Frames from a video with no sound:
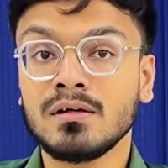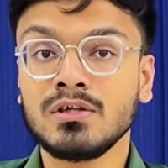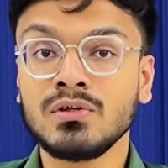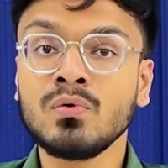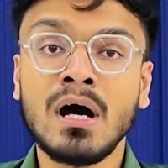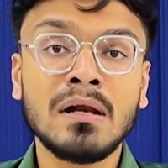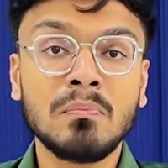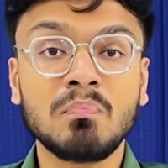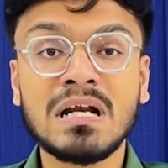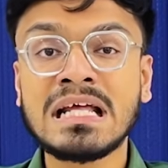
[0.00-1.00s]
You are
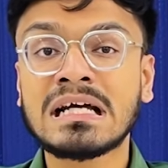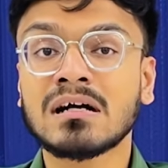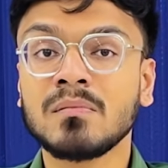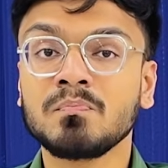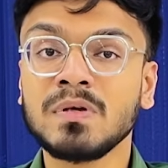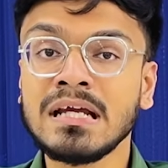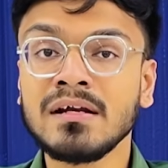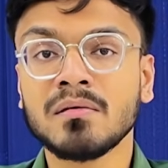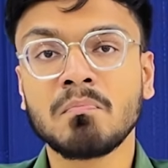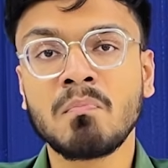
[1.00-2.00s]
building a
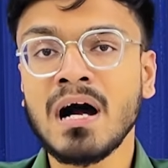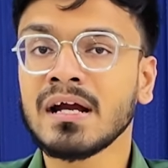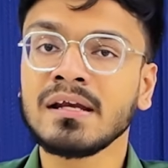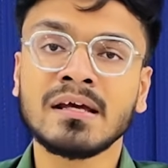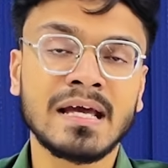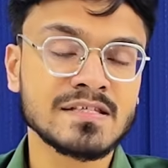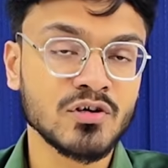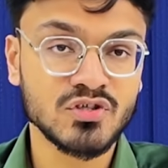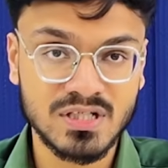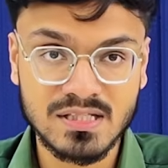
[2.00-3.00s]
complete marketing
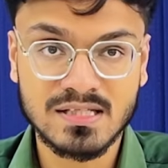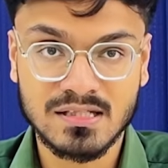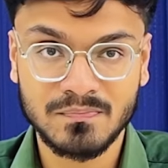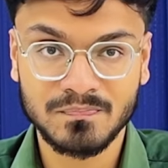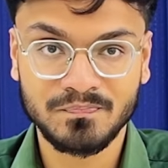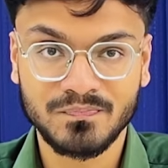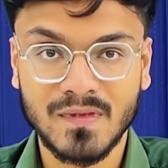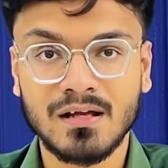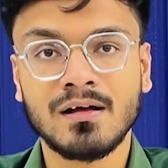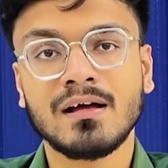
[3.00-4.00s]
execution system.
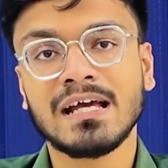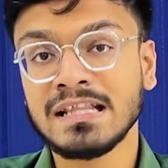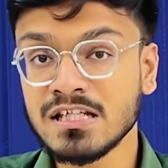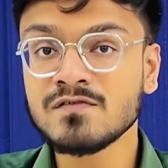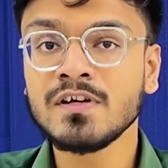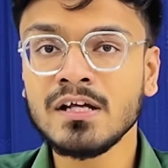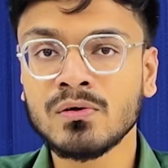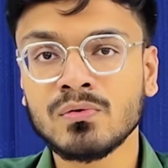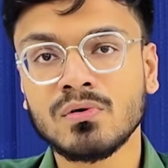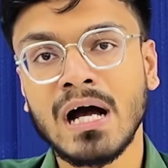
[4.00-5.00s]
In this
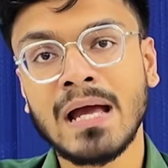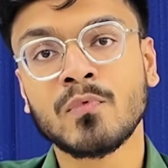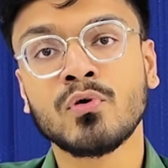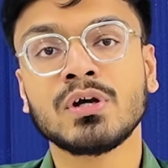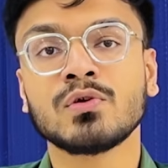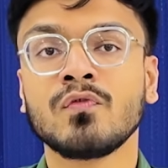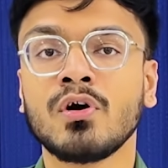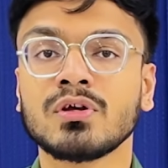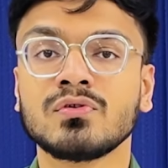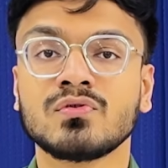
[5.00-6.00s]
video, I'm going to
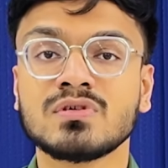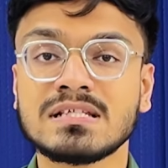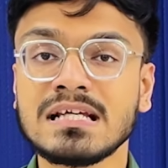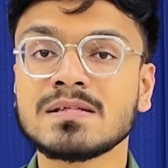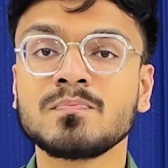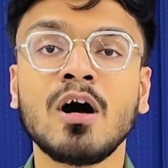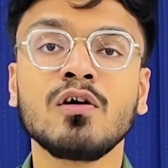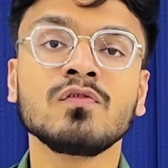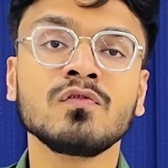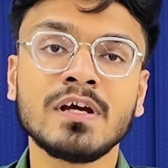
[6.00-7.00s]
walk you through 6
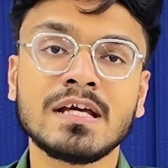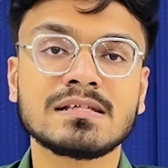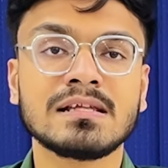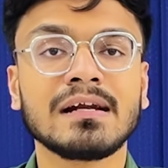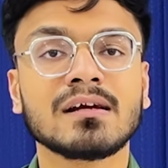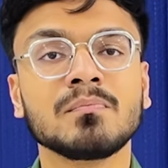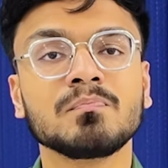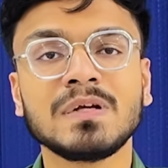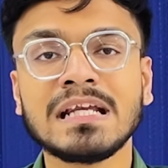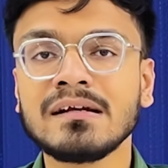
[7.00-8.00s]
powerful ways that
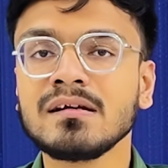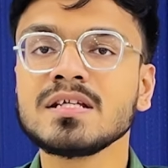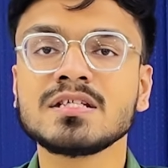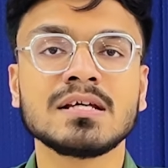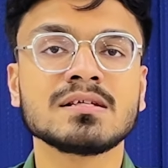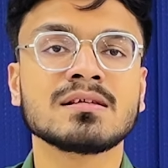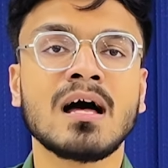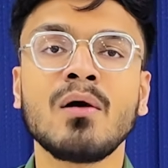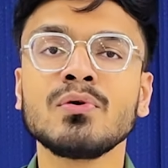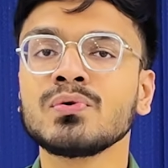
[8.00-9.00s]
completely changes
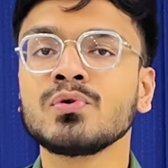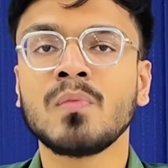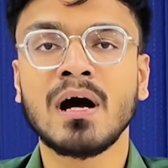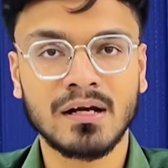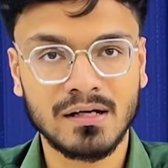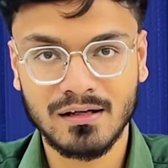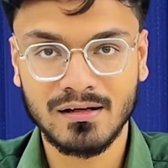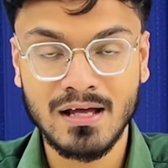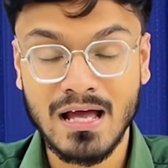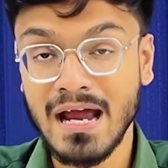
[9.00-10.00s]
how you do marketing
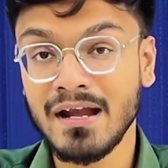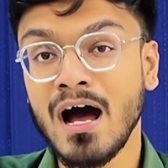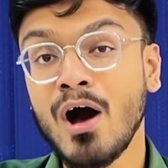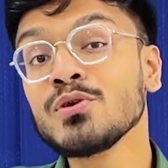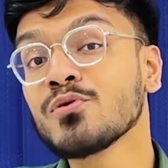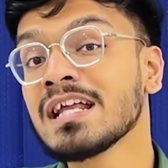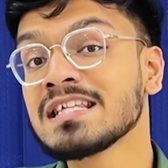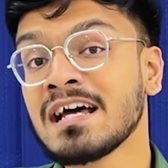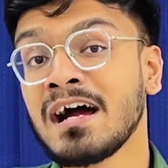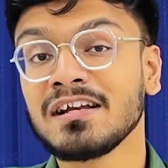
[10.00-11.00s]
and how you can
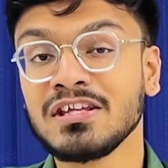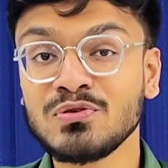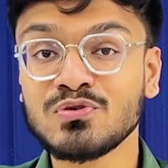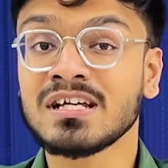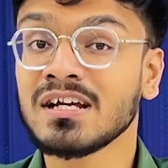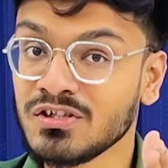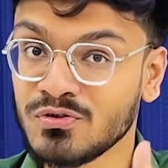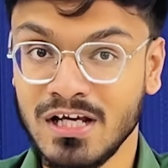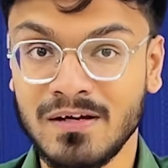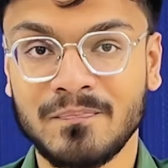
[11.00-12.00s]
start using it
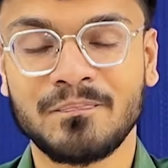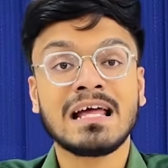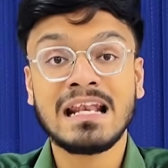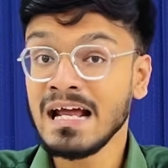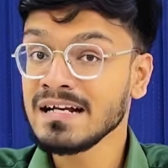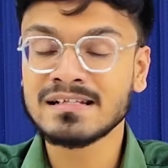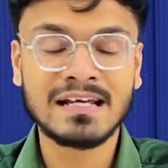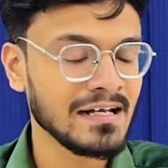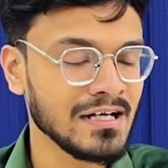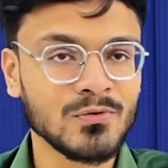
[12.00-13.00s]
today. Let's
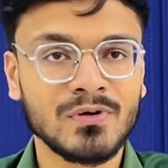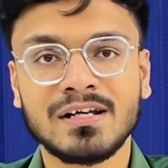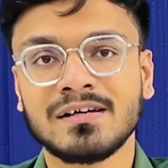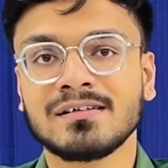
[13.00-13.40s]
get into it.